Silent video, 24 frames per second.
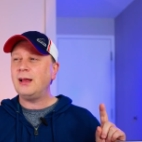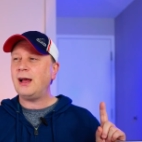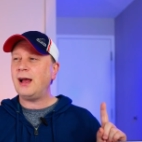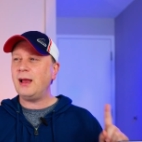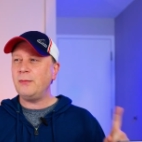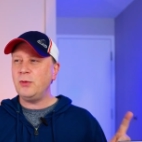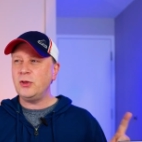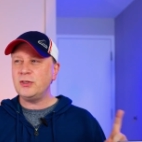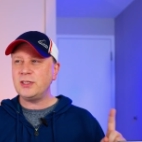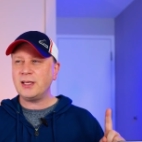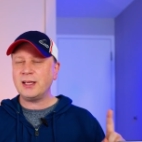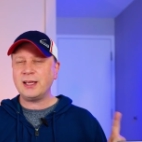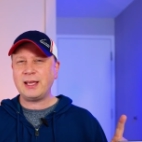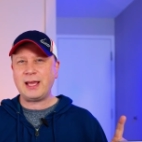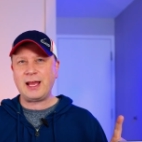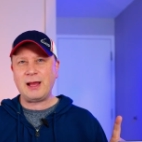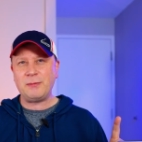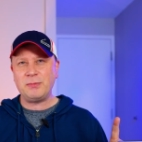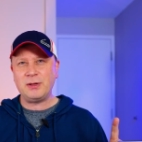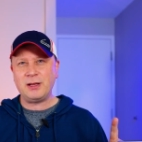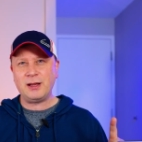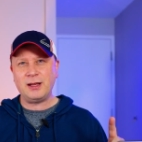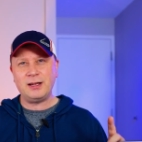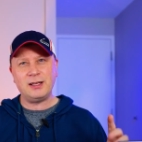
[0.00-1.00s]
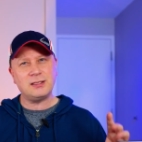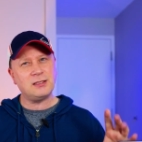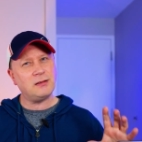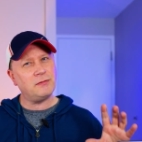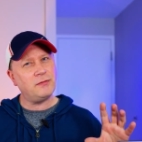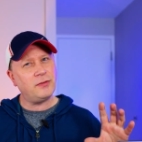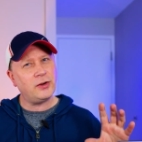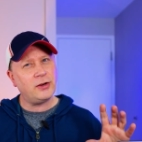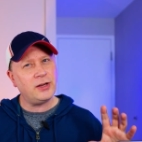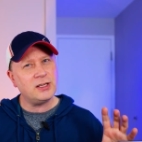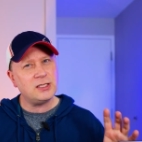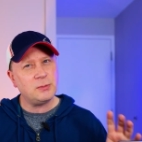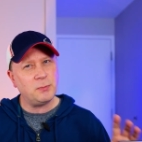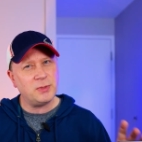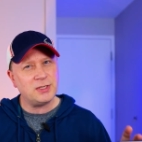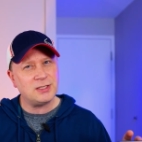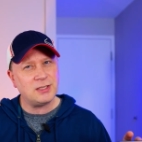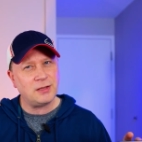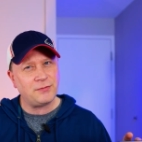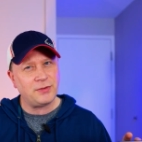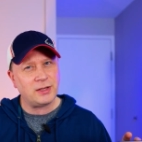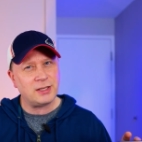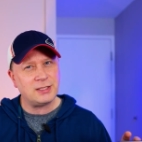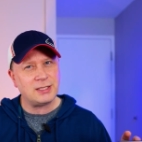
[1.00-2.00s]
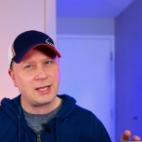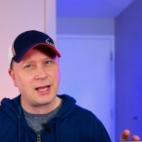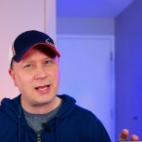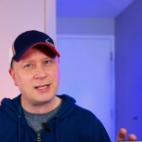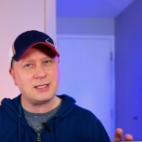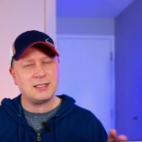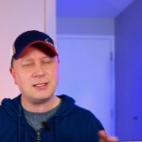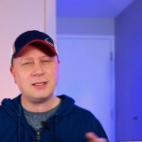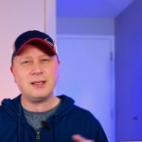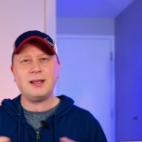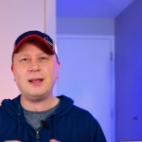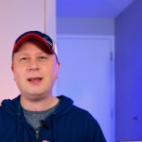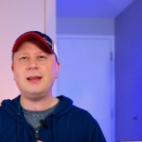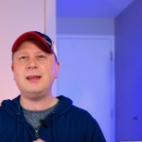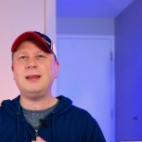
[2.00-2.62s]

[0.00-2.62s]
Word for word: I'm using CapCut. It's a very specific test.